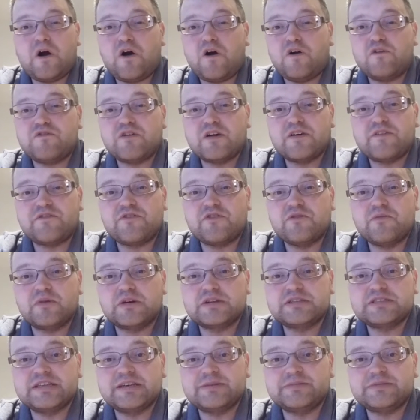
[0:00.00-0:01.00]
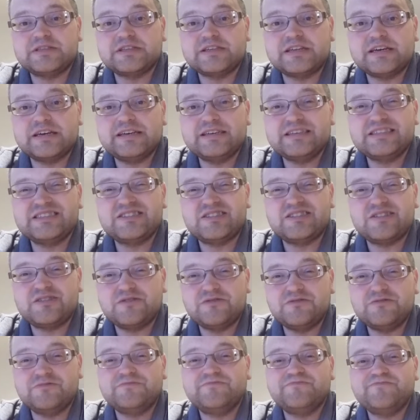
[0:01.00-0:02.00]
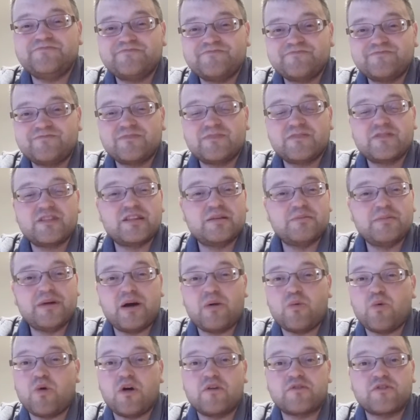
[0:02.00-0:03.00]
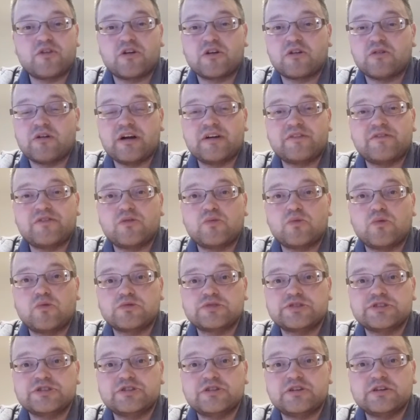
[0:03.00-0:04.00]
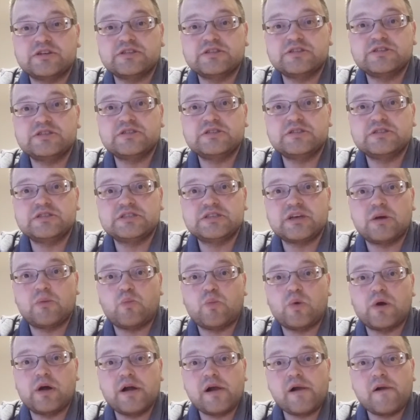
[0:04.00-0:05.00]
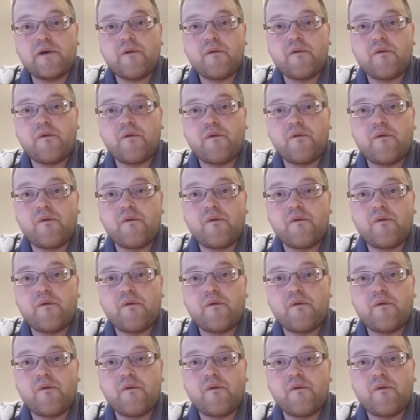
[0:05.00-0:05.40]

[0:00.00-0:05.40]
halfway through my steps today, so no matter what, I've got to go out for a walk tonight somewhere.